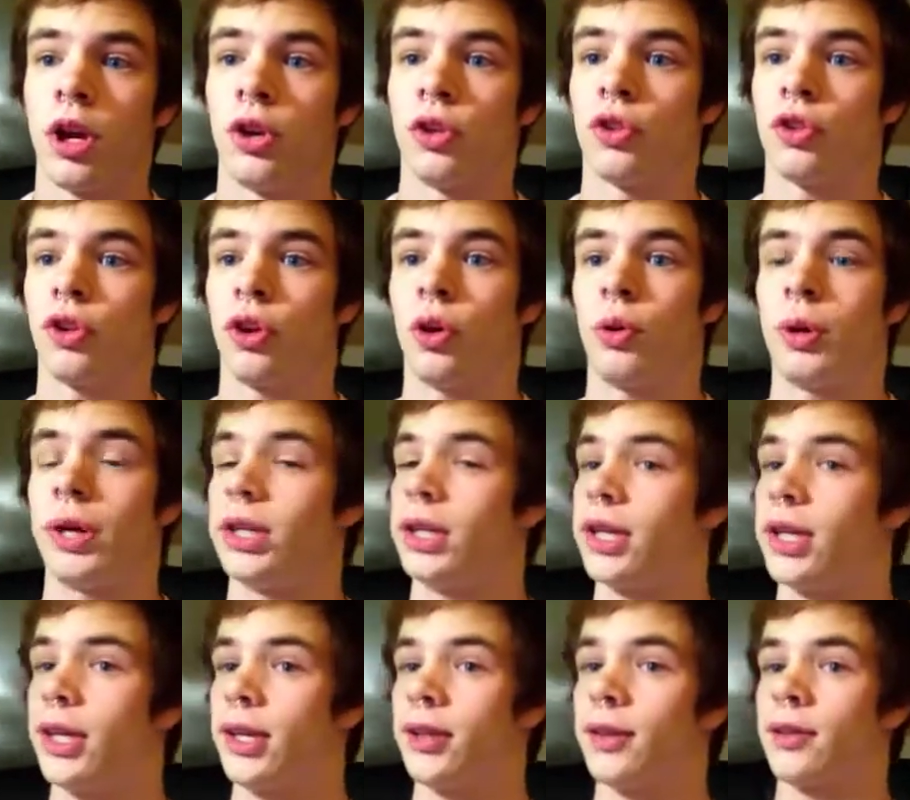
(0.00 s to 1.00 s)
so
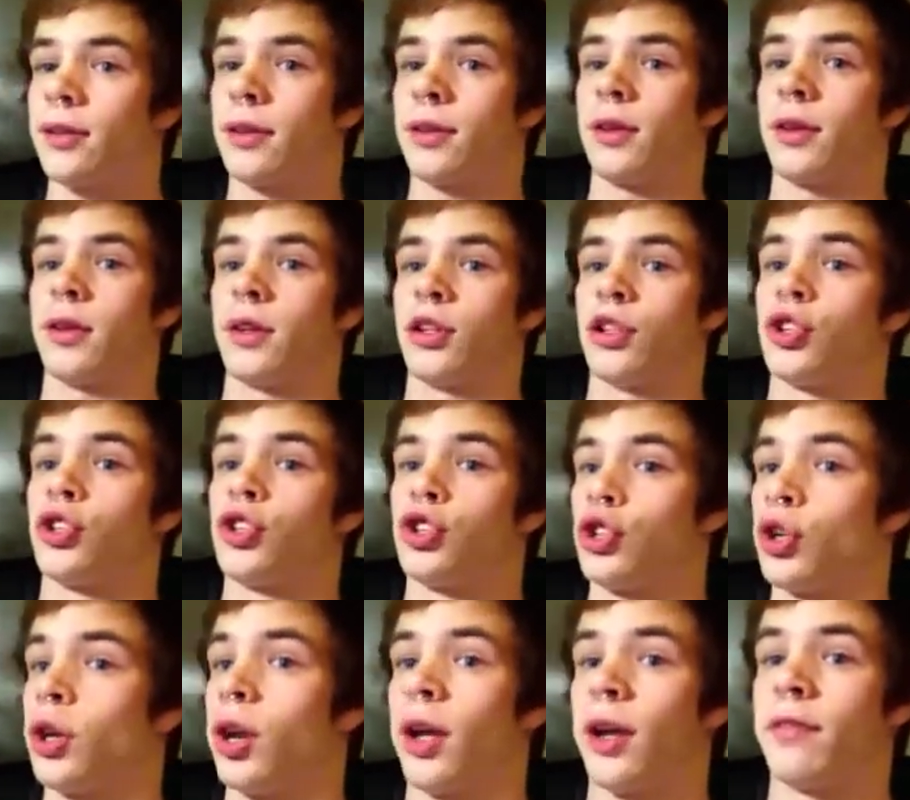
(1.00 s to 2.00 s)
Elise
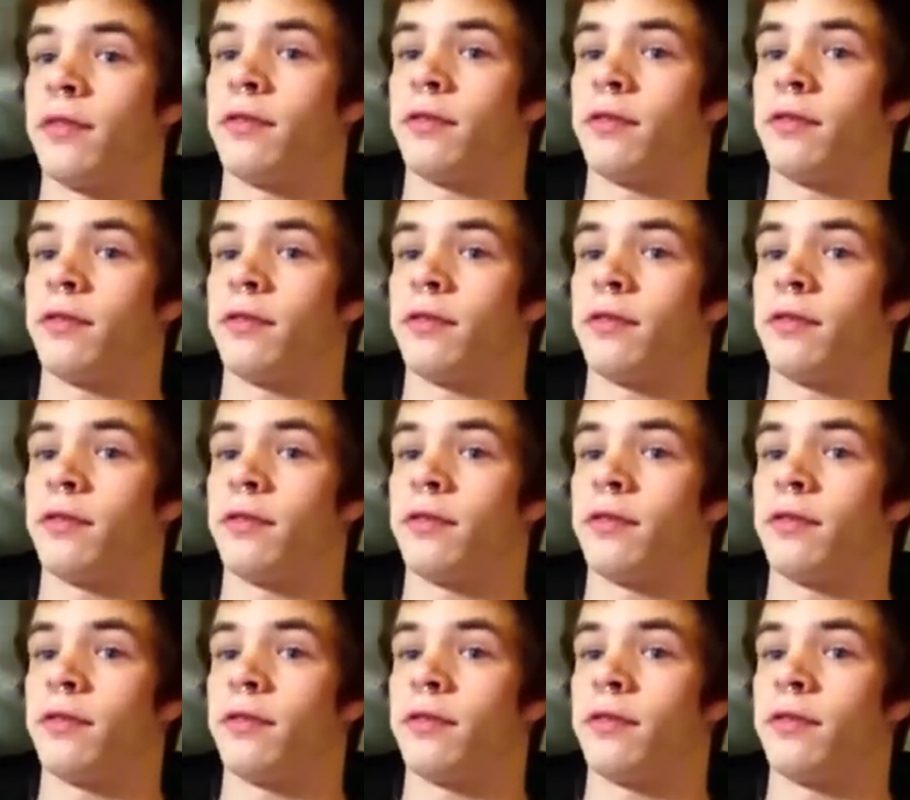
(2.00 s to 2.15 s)
should have